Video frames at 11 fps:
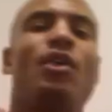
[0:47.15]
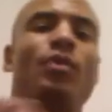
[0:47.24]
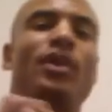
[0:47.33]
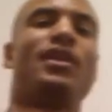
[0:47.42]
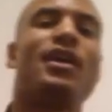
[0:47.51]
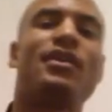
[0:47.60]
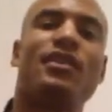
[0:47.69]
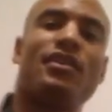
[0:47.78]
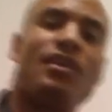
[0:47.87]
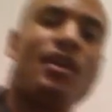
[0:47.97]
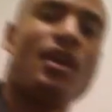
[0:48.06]
and what it does
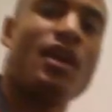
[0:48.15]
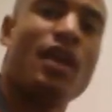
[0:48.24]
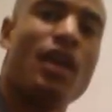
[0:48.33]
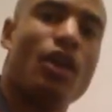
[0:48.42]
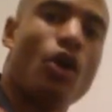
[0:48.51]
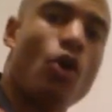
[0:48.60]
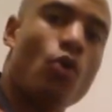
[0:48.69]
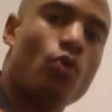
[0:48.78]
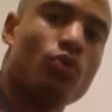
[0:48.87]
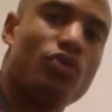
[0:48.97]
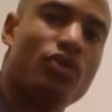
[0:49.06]
is it
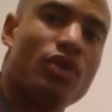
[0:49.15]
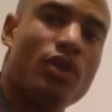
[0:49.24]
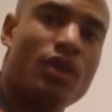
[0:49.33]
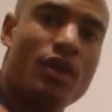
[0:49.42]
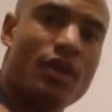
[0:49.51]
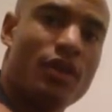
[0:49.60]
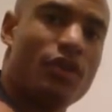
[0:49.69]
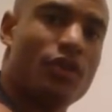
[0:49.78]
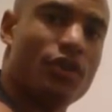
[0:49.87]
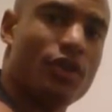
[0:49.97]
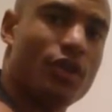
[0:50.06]
holds
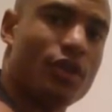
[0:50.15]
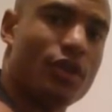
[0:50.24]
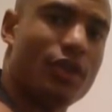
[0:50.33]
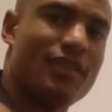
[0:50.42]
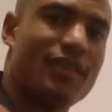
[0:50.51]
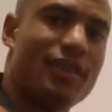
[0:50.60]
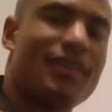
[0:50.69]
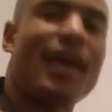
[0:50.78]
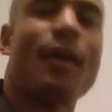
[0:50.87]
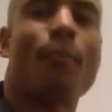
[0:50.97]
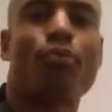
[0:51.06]
your it's like a